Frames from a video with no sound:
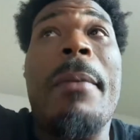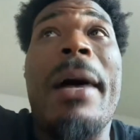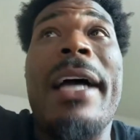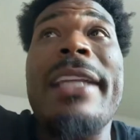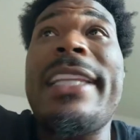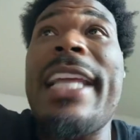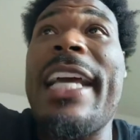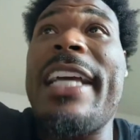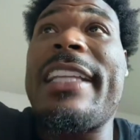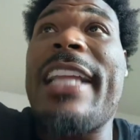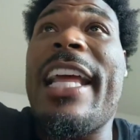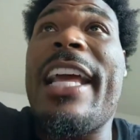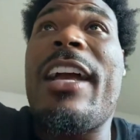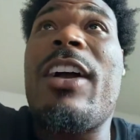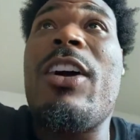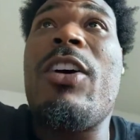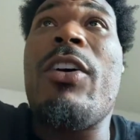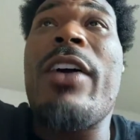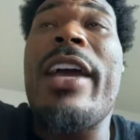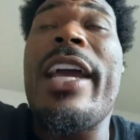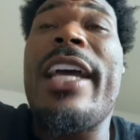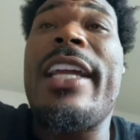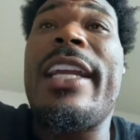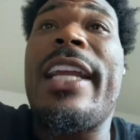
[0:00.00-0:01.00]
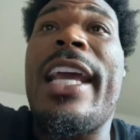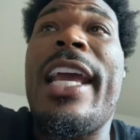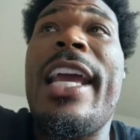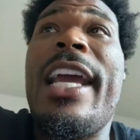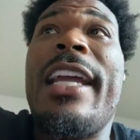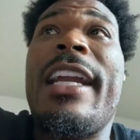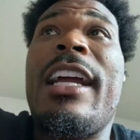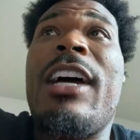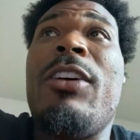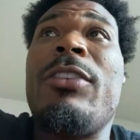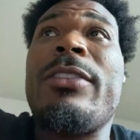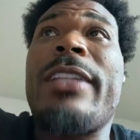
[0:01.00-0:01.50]
I think they go hand in
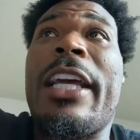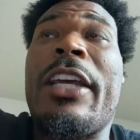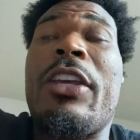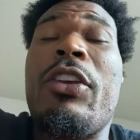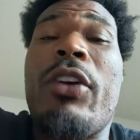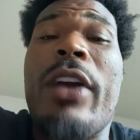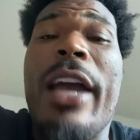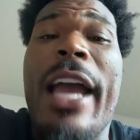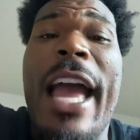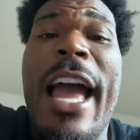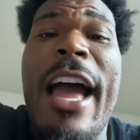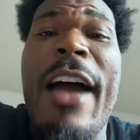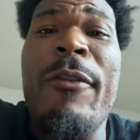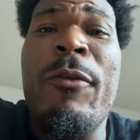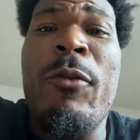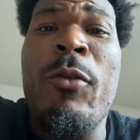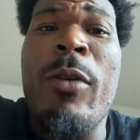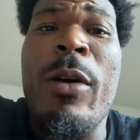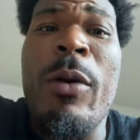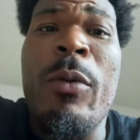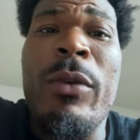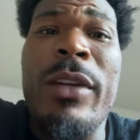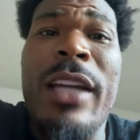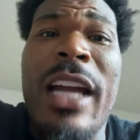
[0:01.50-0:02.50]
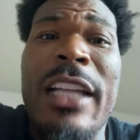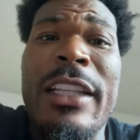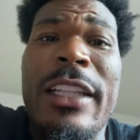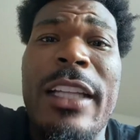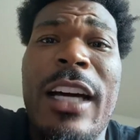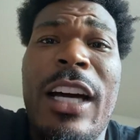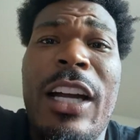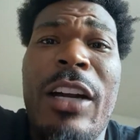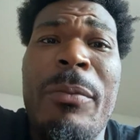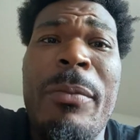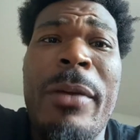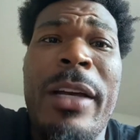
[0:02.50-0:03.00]
hand. I don't think you can have one without the
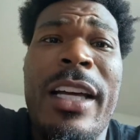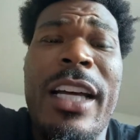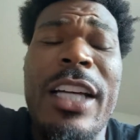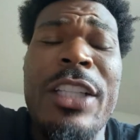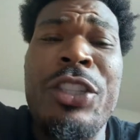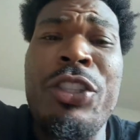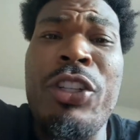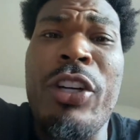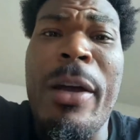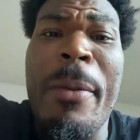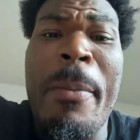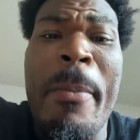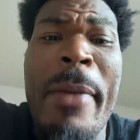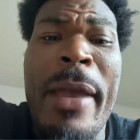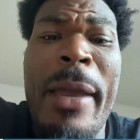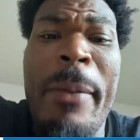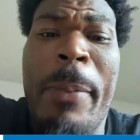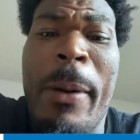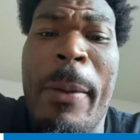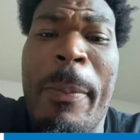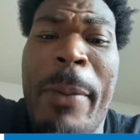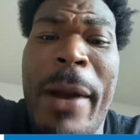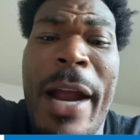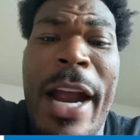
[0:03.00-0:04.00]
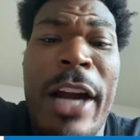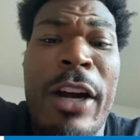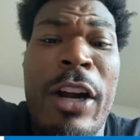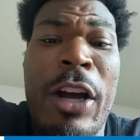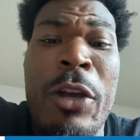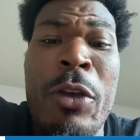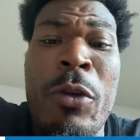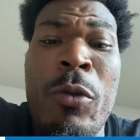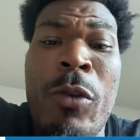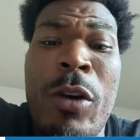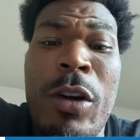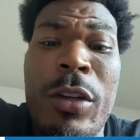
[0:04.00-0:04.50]
other because you can be prepared all
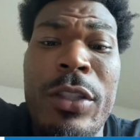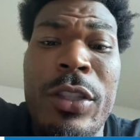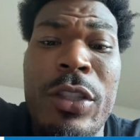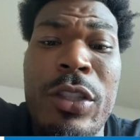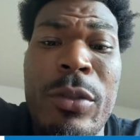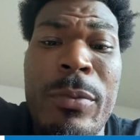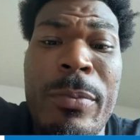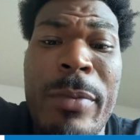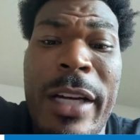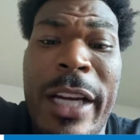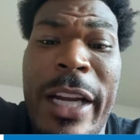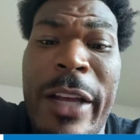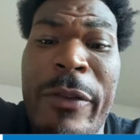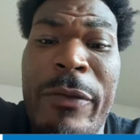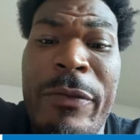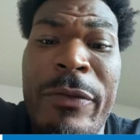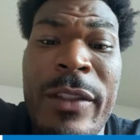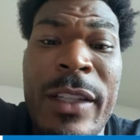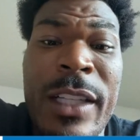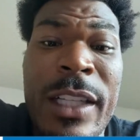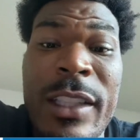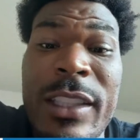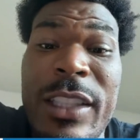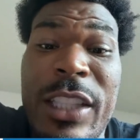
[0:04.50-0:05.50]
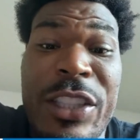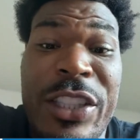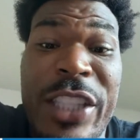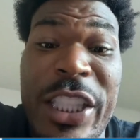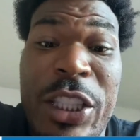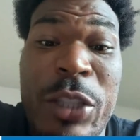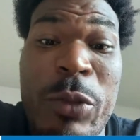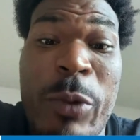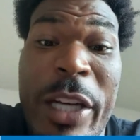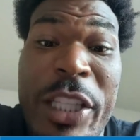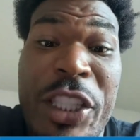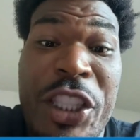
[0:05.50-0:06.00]
you want to, but if the
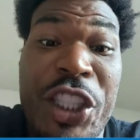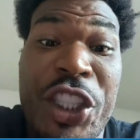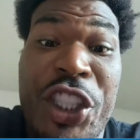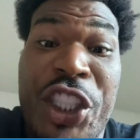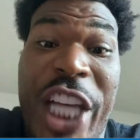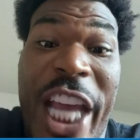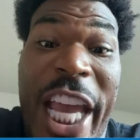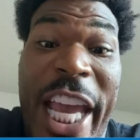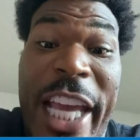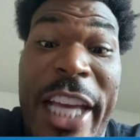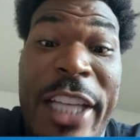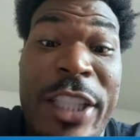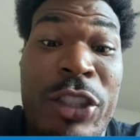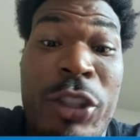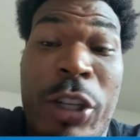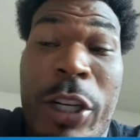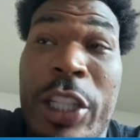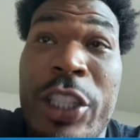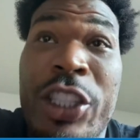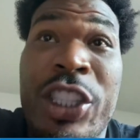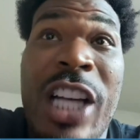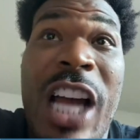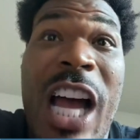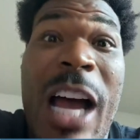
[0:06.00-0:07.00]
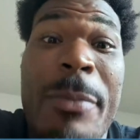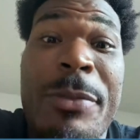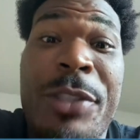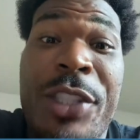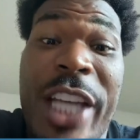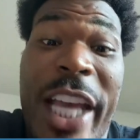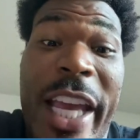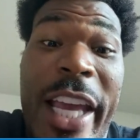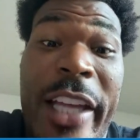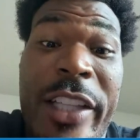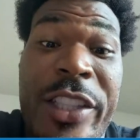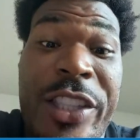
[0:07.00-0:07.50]
situation changed or the job
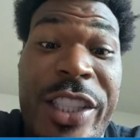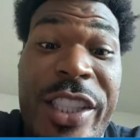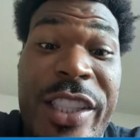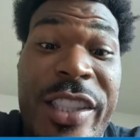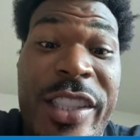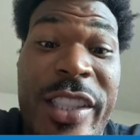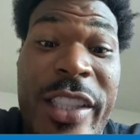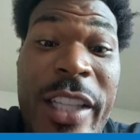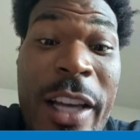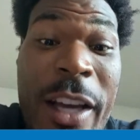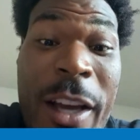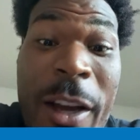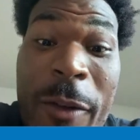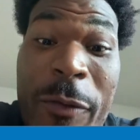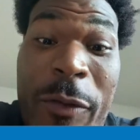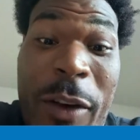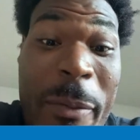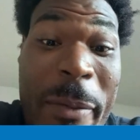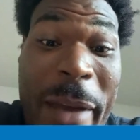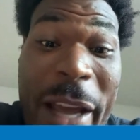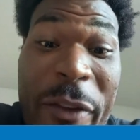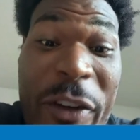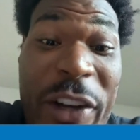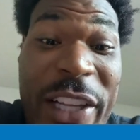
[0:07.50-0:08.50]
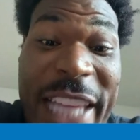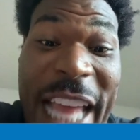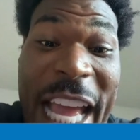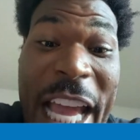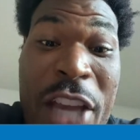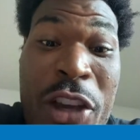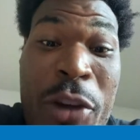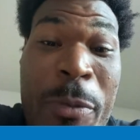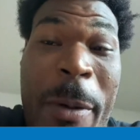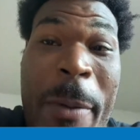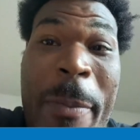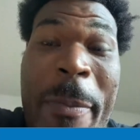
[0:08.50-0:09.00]
changes from everything
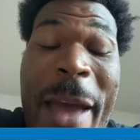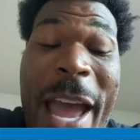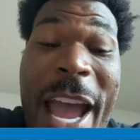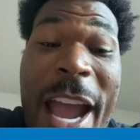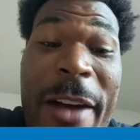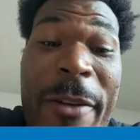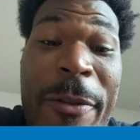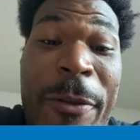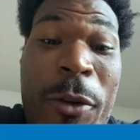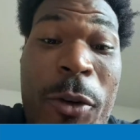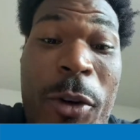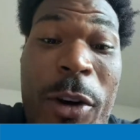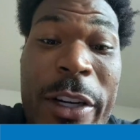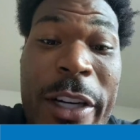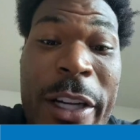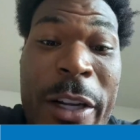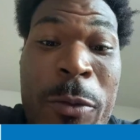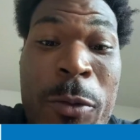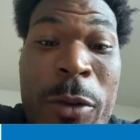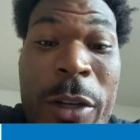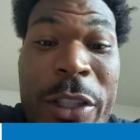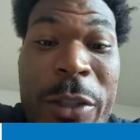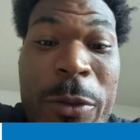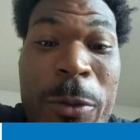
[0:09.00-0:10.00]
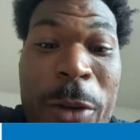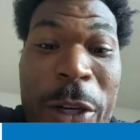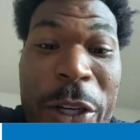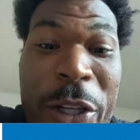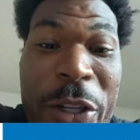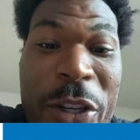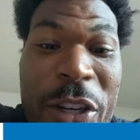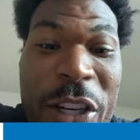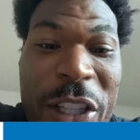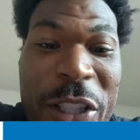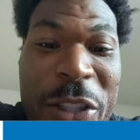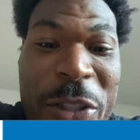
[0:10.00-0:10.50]
you mm-hmm. prepared for, then what what are you
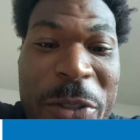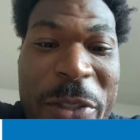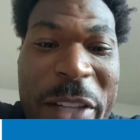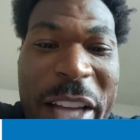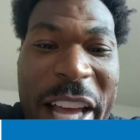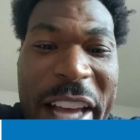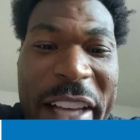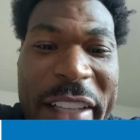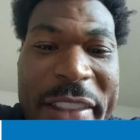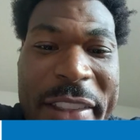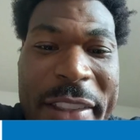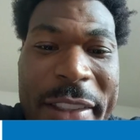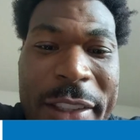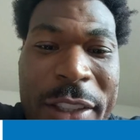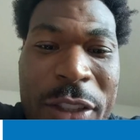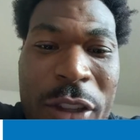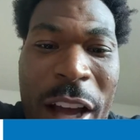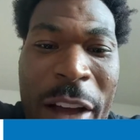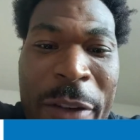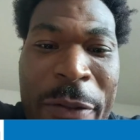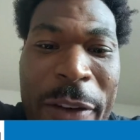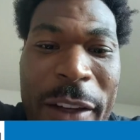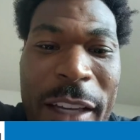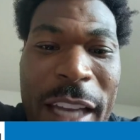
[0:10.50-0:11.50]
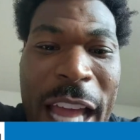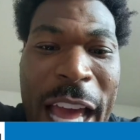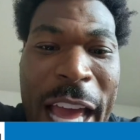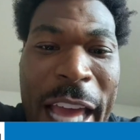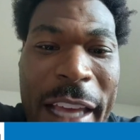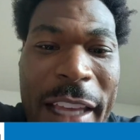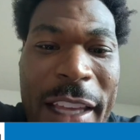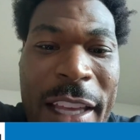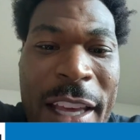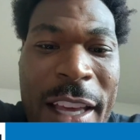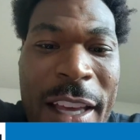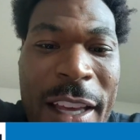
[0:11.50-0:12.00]
going to do next? So I feel
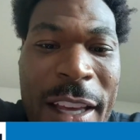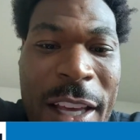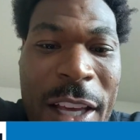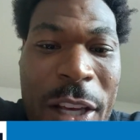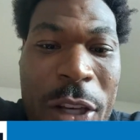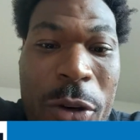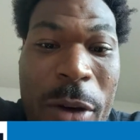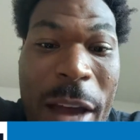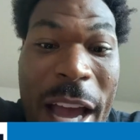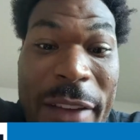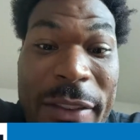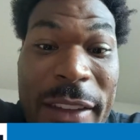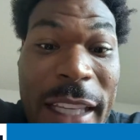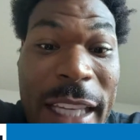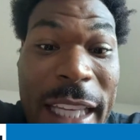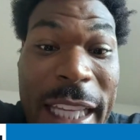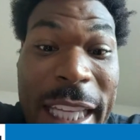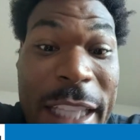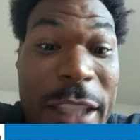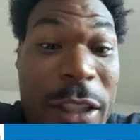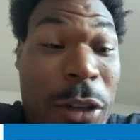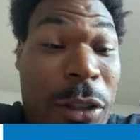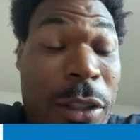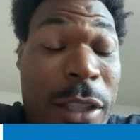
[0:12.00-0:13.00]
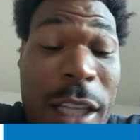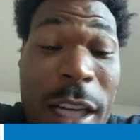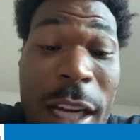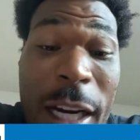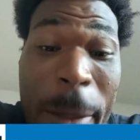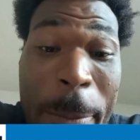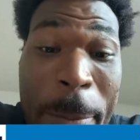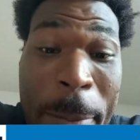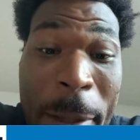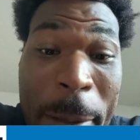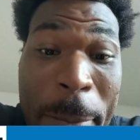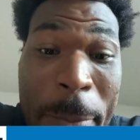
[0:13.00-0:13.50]
like you have to lean on the other
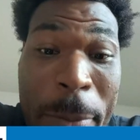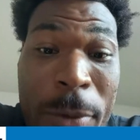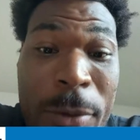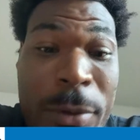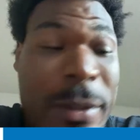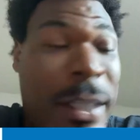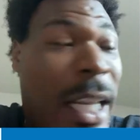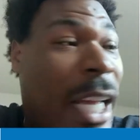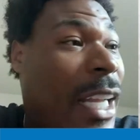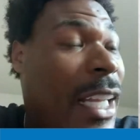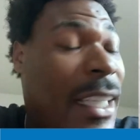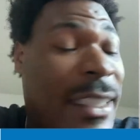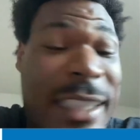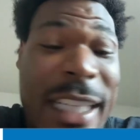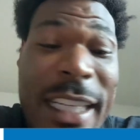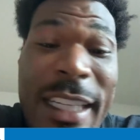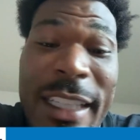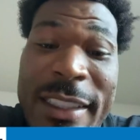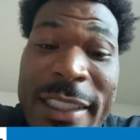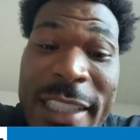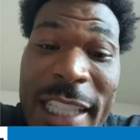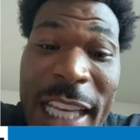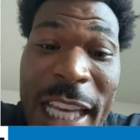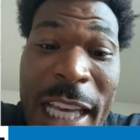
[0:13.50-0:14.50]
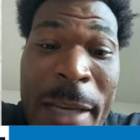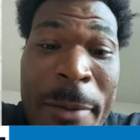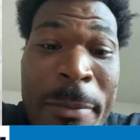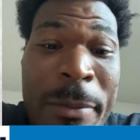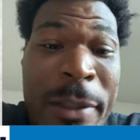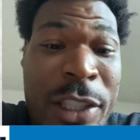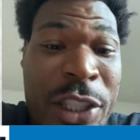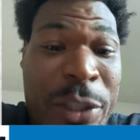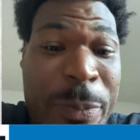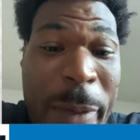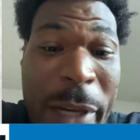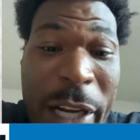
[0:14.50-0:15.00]
people, like I say, the team, the
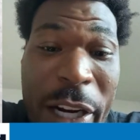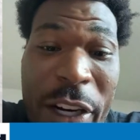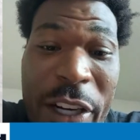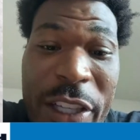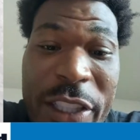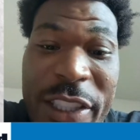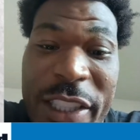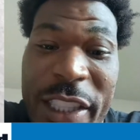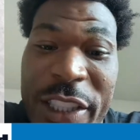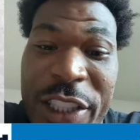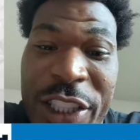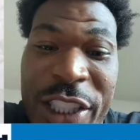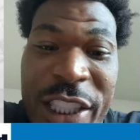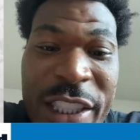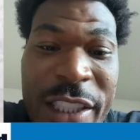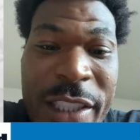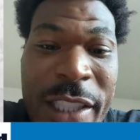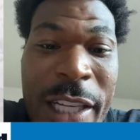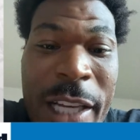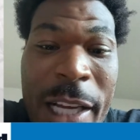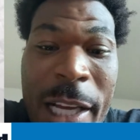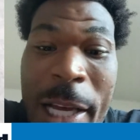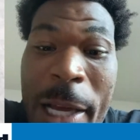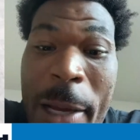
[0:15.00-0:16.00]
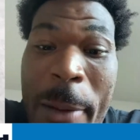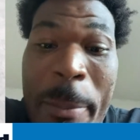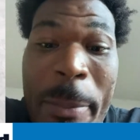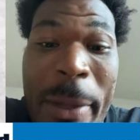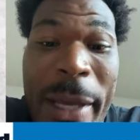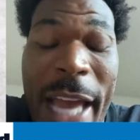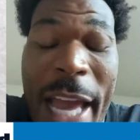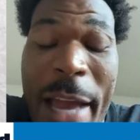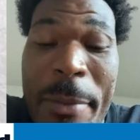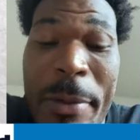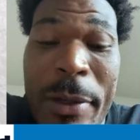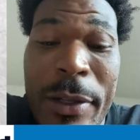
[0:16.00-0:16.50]
experience, and mm-hmm. just be
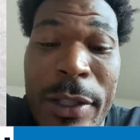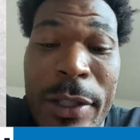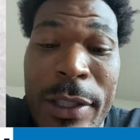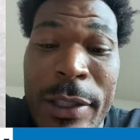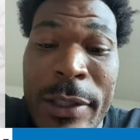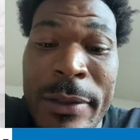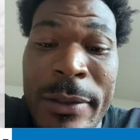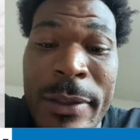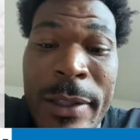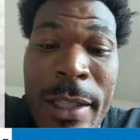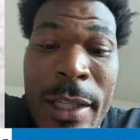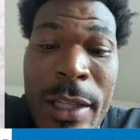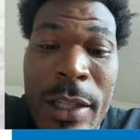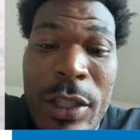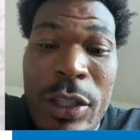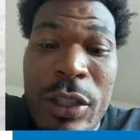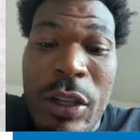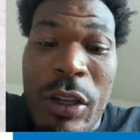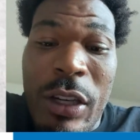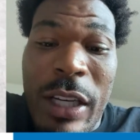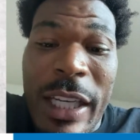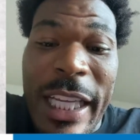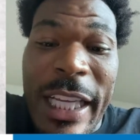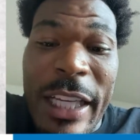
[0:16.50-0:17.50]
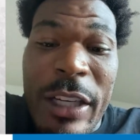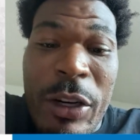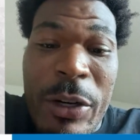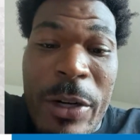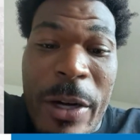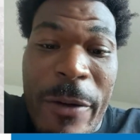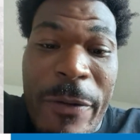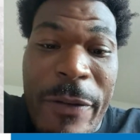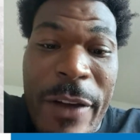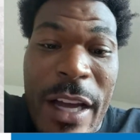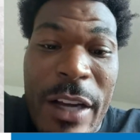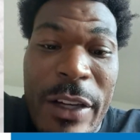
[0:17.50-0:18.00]
able to, you know, lean on your
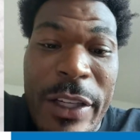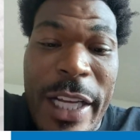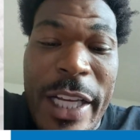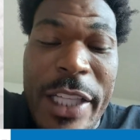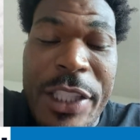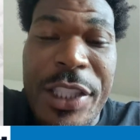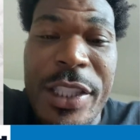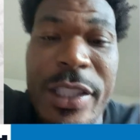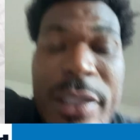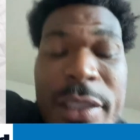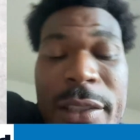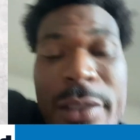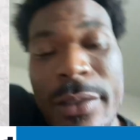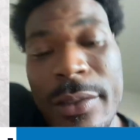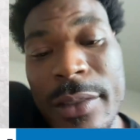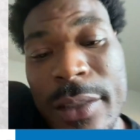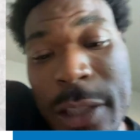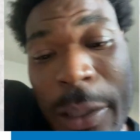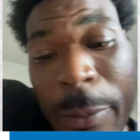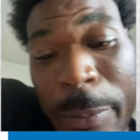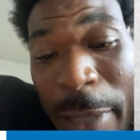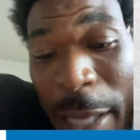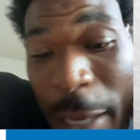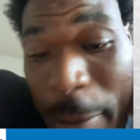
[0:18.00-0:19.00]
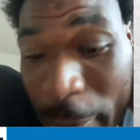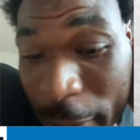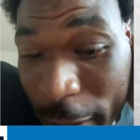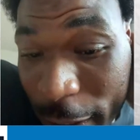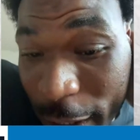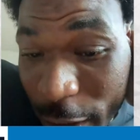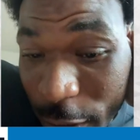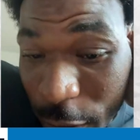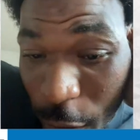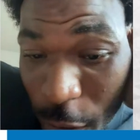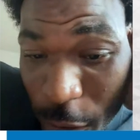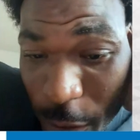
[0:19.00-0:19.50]
foundation to be able to
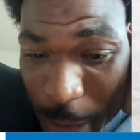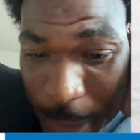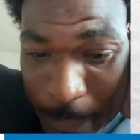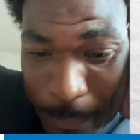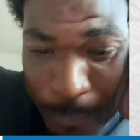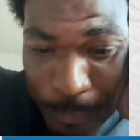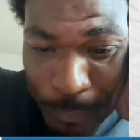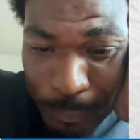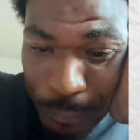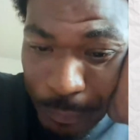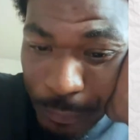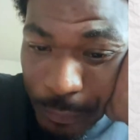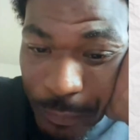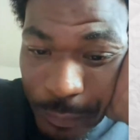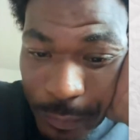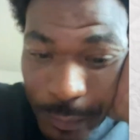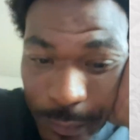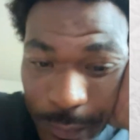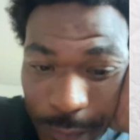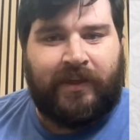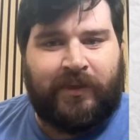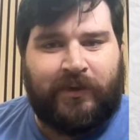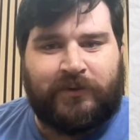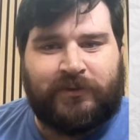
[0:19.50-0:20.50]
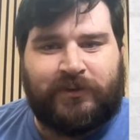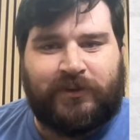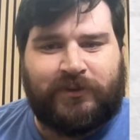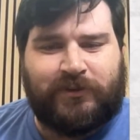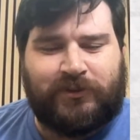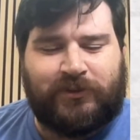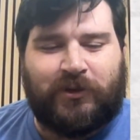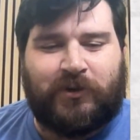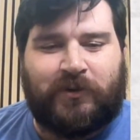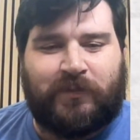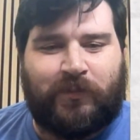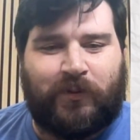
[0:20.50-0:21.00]
get through it. Yeah, there's
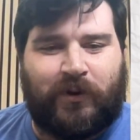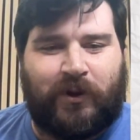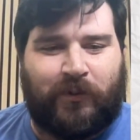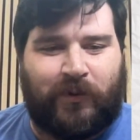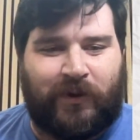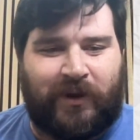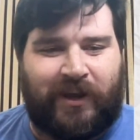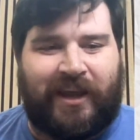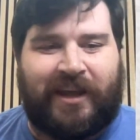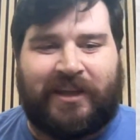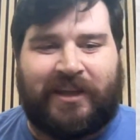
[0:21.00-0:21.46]
a certain point where